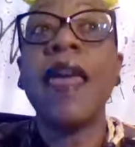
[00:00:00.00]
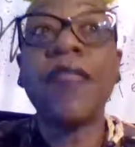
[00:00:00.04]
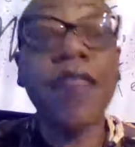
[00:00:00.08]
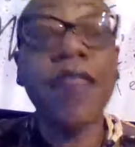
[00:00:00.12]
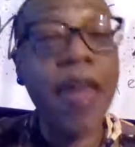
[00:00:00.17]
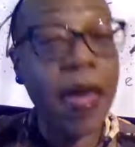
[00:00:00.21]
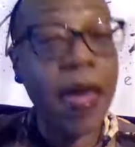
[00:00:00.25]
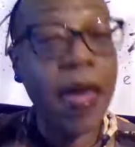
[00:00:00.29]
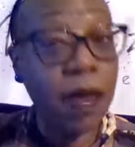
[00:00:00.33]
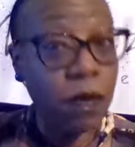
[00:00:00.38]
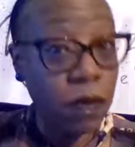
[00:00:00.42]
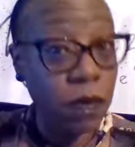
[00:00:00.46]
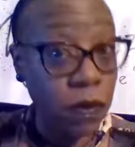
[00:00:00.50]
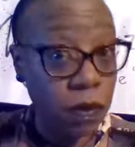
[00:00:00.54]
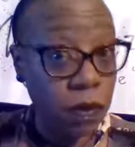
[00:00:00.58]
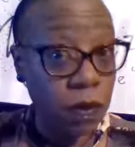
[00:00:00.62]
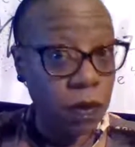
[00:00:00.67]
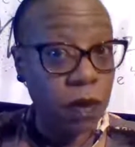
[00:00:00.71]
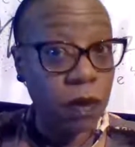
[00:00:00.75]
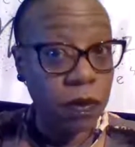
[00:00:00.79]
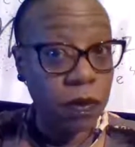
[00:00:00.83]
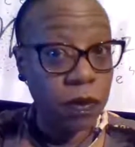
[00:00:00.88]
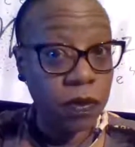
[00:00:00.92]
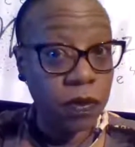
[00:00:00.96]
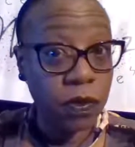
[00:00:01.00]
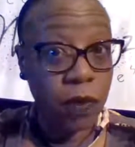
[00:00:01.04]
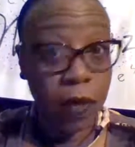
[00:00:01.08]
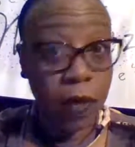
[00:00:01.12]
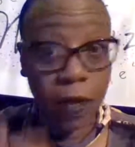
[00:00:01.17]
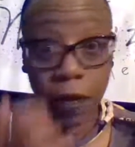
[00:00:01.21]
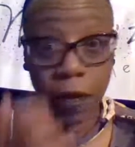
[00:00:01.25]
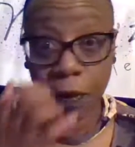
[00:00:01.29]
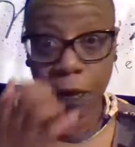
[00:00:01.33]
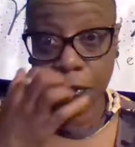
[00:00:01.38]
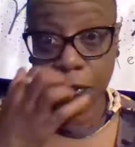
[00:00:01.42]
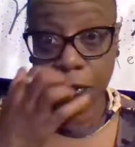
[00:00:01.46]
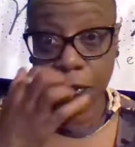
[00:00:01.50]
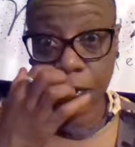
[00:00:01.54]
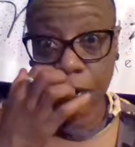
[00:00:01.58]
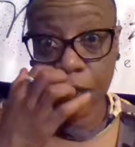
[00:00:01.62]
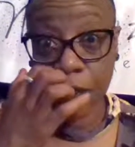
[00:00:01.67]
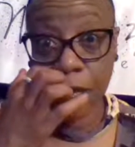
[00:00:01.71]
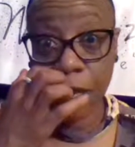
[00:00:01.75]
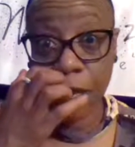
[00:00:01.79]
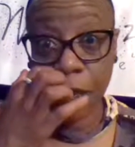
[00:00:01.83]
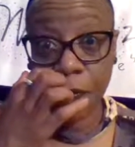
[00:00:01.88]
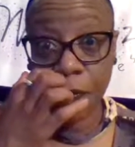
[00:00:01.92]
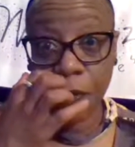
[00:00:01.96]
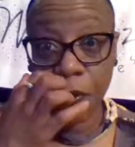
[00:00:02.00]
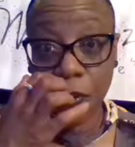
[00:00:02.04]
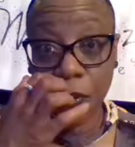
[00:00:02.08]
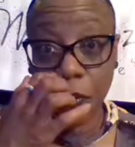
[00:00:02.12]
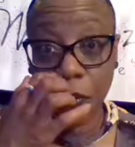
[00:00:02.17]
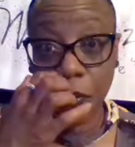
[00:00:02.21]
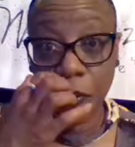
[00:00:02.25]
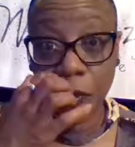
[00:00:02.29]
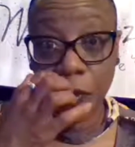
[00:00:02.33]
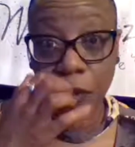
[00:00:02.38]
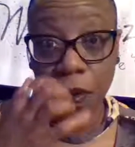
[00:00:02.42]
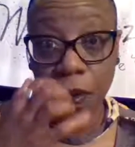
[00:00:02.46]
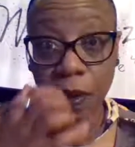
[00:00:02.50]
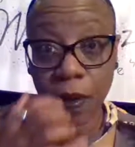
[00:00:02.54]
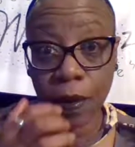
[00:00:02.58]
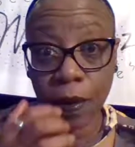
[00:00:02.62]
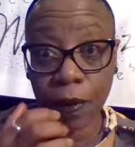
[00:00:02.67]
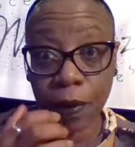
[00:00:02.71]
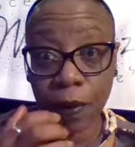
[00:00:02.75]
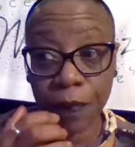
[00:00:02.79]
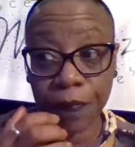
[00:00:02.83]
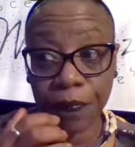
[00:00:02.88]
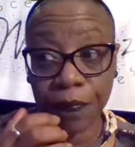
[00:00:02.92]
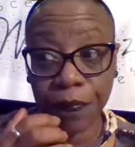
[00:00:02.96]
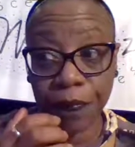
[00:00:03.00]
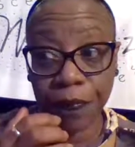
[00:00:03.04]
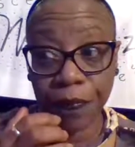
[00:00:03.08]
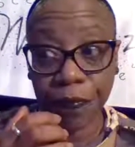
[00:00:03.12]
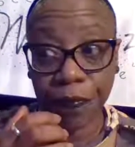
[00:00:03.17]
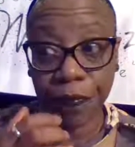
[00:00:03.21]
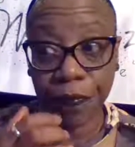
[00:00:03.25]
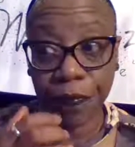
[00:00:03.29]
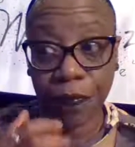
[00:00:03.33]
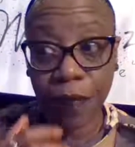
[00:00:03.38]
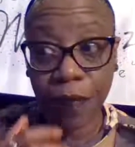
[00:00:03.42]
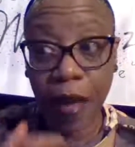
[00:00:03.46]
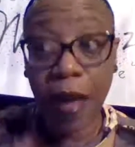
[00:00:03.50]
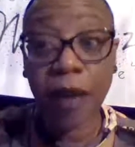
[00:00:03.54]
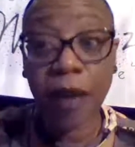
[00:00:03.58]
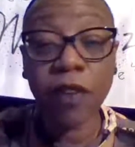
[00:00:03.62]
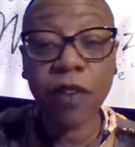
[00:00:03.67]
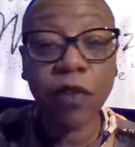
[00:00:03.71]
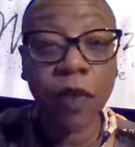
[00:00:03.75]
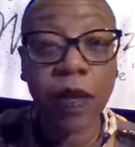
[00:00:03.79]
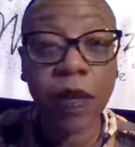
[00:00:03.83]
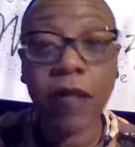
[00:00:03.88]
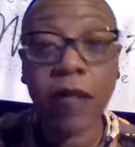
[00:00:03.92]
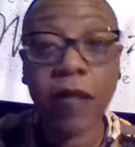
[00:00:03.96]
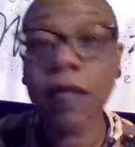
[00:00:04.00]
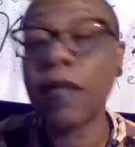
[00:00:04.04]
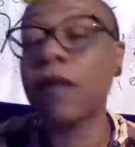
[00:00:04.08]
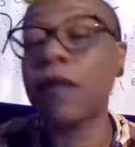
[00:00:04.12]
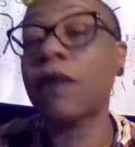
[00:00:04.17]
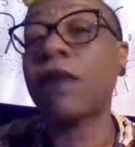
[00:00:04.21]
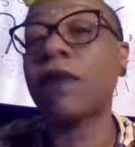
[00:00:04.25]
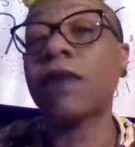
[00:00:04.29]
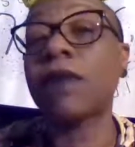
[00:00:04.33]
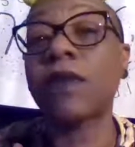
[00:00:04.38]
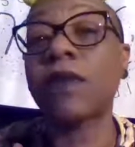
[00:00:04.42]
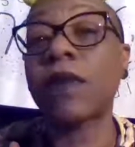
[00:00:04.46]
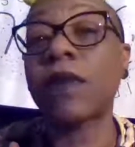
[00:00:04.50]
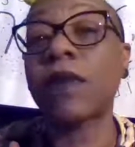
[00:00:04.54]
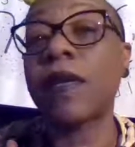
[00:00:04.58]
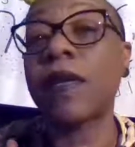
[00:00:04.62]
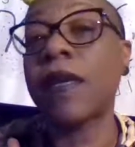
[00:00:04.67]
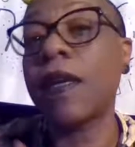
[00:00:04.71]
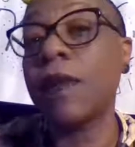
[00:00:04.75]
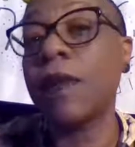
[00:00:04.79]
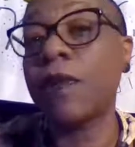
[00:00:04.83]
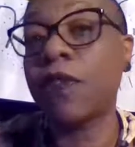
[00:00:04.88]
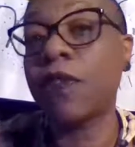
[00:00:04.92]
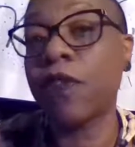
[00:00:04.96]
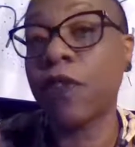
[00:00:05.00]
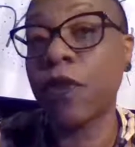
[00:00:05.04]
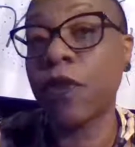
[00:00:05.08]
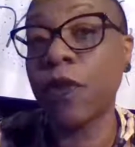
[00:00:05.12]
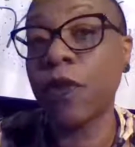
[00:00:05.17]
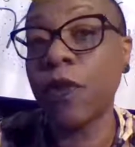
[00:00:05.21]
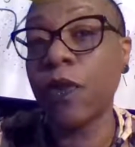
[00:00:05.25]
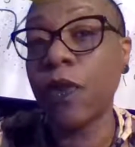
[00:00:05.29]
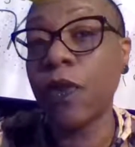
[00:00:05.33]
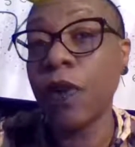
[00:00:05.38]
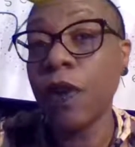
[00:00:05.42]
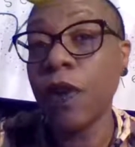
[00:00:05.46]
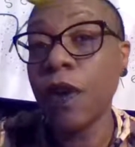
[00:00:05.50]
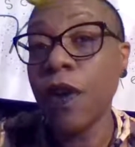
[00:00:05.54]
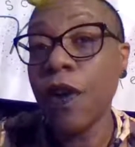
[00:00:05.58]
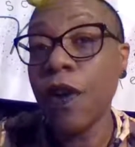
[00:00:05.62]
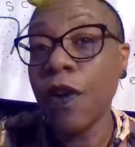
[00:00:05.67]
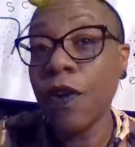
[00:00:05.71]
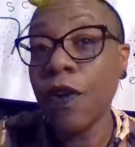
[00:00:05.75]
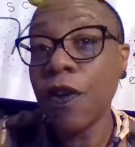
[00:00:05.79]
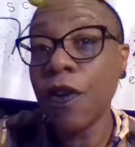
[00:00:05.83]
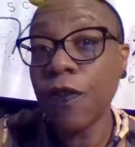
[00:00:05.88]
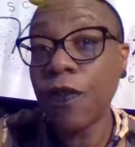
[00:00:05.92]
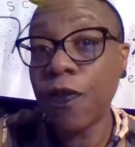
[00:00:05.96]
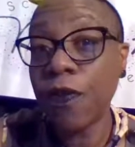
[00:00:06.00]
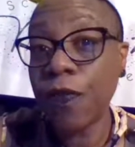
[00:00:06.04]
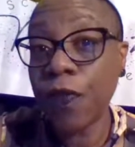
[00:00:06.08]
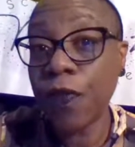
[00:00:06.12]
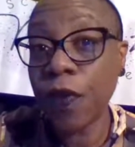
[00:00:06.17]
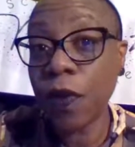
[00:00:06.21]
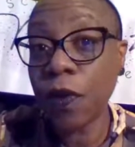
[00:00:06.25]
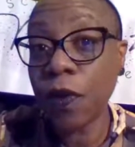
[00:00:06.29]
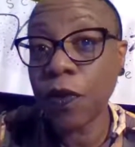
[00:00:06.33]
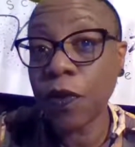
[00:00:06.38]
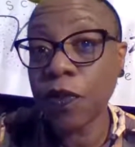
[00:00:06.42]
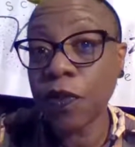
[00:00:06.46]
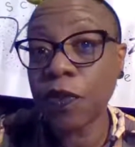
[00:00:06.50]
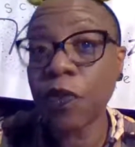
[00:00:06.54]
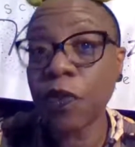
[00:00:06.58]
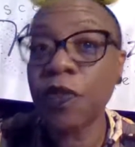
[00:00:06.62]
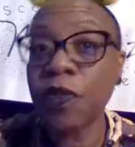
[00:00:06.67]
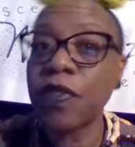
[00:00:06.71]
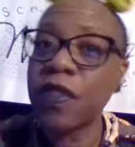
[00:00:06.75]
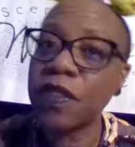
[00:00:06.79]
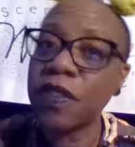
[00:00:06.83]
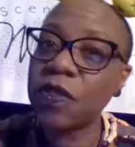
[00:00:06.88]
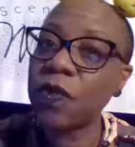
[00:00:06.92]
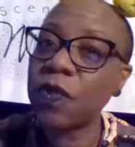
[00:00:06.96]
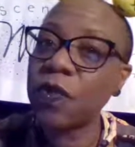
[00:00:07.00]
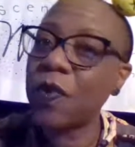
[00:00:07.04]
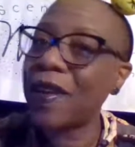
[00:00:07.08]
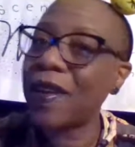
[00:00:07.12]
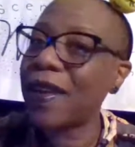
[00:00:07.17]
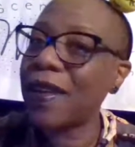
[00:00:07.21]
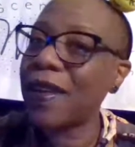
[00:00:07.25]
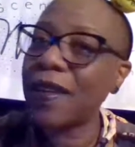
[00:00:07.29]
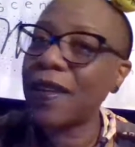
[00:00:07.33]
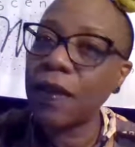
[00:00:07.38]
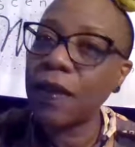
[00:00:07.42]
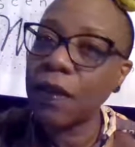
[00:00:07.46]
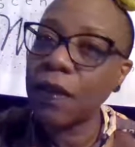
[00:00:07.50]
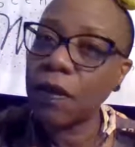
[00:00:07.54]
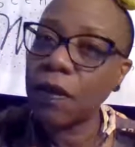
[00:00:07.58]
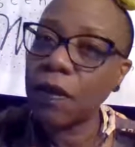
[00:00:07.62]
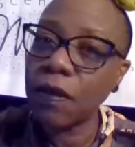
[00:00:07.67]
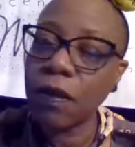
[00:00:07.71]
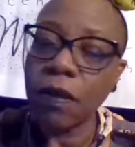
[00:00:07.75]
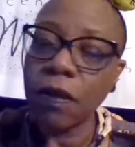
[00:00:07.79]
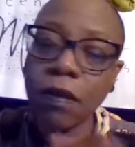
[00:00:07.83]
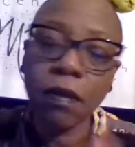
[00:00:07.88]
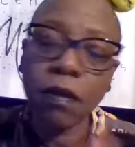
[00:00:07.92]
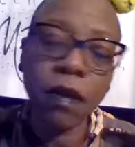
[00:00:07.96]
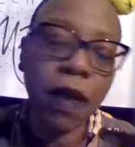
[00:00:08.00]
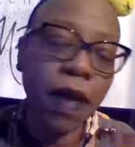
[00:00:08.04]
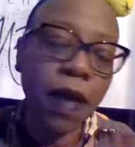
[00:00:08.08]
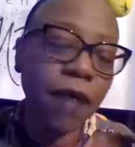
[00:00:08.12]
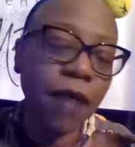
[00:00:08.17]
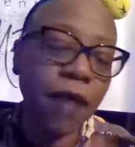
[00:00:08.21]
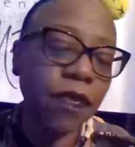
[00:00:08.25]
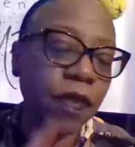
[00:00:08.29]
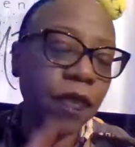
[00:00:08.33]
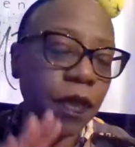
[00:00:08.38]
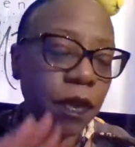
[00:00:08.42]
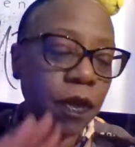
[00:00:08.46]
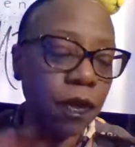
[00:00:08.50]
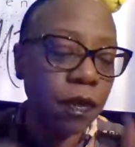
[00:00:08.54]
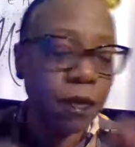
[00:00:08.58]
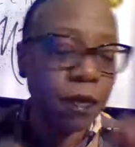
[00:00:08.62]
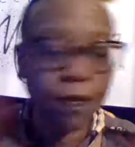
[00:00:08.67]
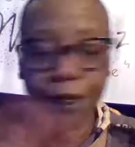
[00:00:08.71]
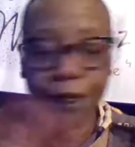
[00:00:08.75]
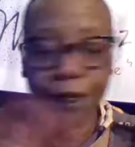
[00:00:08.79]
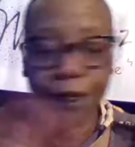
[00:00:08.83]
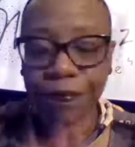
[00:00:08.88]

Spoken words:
That also helps to keep you hydrated, and it also keeps you full, so this way, you know, you don't have to.